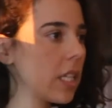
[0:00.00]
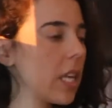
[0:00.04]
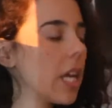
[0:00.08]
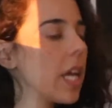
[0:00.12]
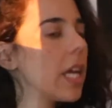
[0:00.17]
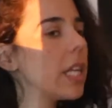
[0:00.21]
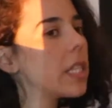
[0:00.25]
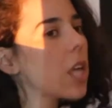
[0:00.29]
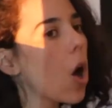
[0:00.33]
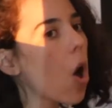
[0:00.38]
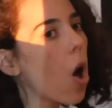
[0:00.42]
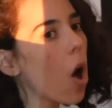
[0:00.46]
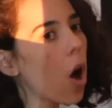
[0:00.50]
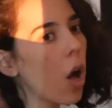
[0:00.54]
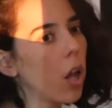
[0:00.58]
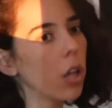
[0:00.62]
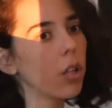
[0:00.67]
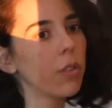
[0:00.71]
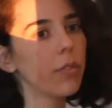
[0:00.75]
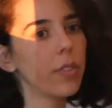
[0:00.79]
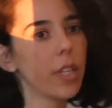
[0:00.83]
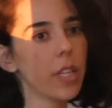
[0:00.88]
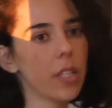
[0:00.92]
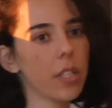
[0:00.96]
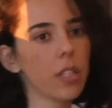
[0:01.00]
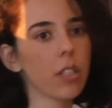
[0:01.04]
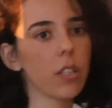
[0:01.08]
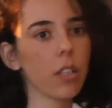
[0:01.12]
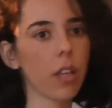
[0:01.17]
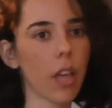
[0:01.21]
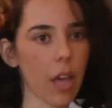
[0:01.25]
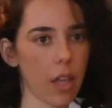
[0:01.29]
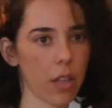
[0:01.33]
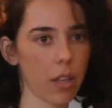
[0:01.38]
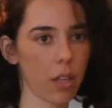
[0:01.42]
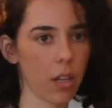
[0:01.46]
It's all of this
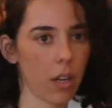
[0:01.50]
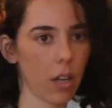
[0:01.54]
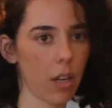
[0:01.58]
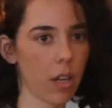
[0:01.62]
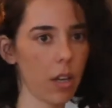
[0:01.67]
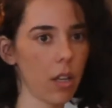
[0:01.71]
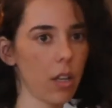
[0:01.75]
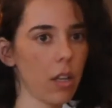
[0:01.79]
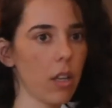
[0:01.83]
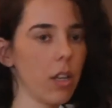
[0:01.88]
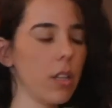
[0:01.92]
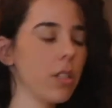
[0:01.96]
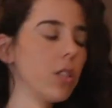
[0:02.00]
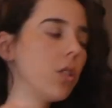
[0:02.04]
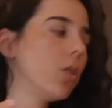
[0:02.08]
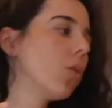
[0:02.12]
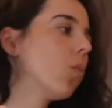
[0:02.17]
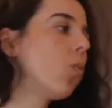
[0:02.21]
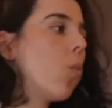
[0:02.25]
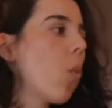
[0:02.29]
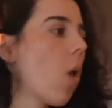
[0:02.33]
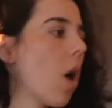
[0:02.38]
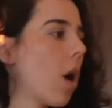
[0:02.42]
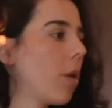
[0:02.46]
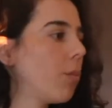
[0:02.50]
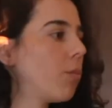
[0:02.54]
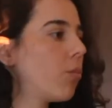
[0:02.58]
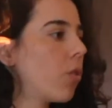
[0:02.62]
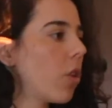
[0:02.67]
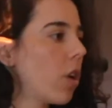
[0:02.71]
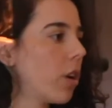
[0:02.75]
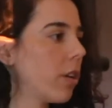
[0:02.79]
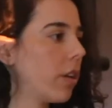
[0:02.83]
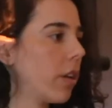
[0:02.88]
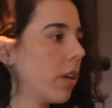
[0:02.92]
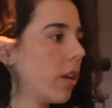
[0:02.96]
together into one
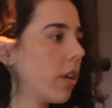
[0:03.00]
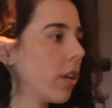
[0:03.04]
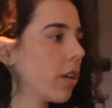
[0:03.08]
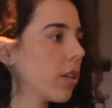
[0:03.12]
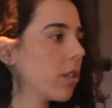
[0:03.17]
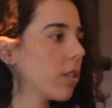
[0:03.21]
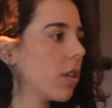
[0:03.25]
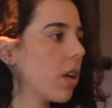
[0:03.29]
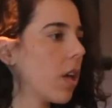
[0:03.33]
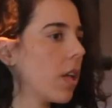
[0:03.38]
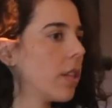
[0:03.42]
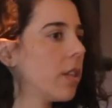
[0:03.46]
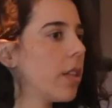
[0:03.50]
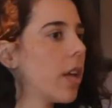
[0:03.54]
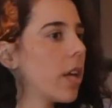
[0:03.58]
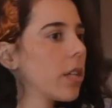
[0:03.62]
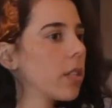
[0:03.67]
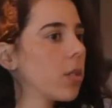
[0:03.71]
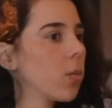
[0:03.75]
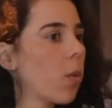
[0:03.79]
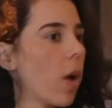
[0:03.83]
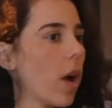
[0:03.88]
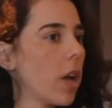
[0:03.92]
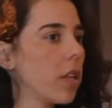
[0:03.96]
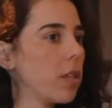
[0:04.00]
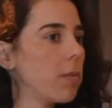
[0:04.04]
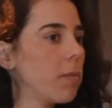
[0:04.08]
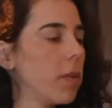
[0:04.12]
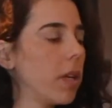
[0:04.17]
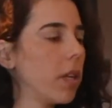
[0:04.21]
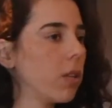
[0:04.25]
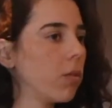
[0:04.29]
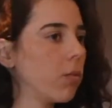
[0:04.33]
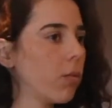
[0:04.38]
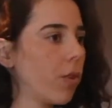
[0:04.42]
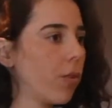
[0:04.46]
product, and that's why it's
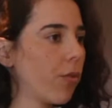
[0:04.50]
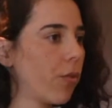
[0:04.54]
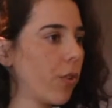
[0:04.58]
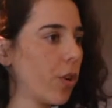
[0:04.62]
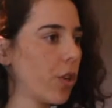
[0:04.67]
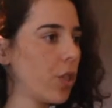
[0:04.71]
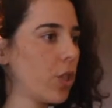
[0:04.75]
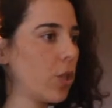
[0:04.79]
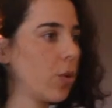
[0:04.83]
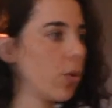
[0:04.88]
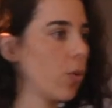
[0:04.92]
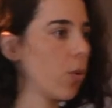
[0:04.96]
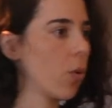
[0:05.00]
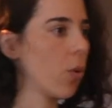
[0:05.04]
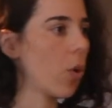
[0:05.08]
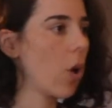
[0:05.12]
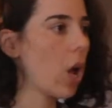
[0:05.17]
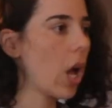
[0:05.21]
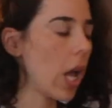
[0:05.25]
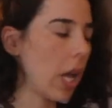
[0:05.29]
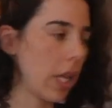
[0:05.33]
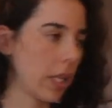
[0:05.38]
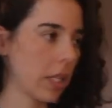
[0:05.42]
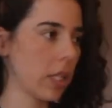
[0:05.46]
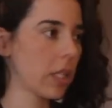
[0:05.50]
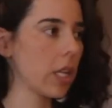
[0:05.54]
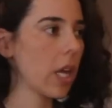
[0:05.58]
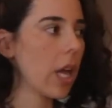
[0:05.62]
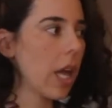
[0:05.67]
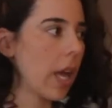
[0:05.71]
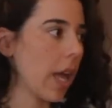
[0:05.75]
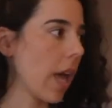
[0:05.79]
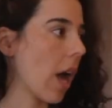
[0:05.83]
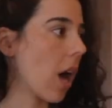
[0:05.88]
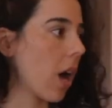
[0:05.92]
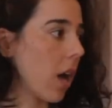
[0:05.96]
being referred to as
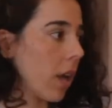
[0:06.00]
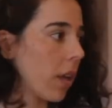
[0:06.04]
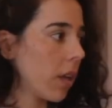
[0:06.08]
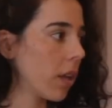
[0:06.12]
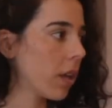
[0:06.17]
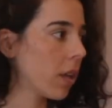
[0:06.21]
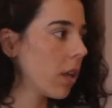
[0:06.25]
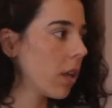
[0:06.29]
AI.